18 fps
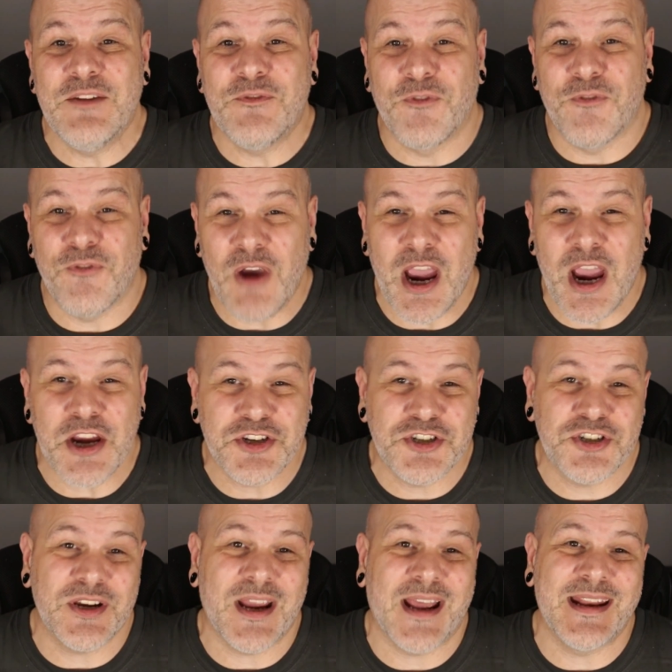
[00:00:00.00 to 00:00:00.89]

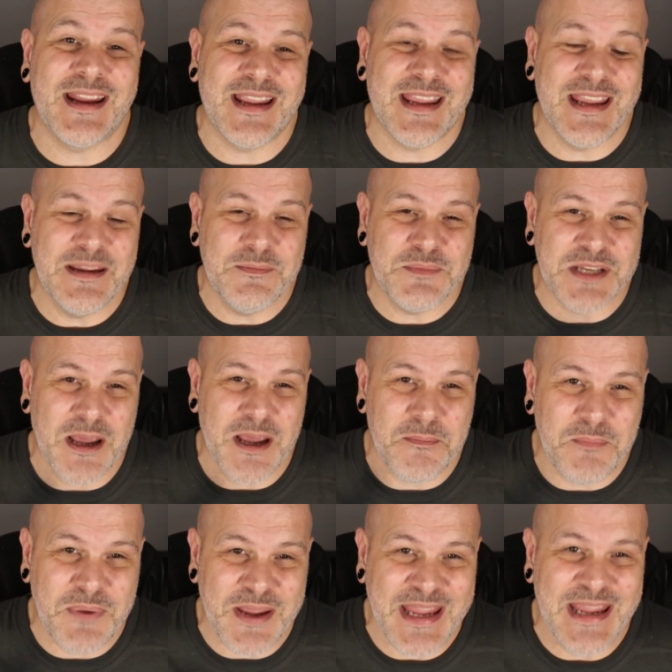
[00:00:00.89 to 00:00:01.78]
fresh and it keeps it
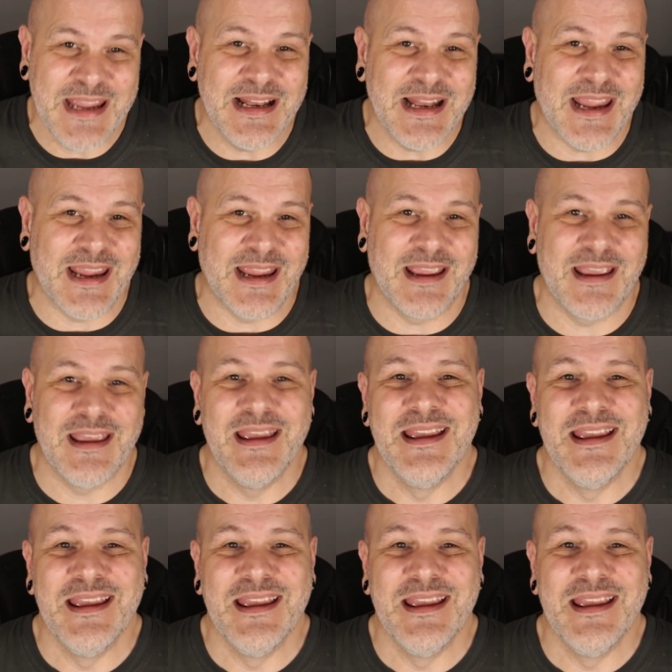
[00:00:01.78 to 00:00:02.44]
appealing,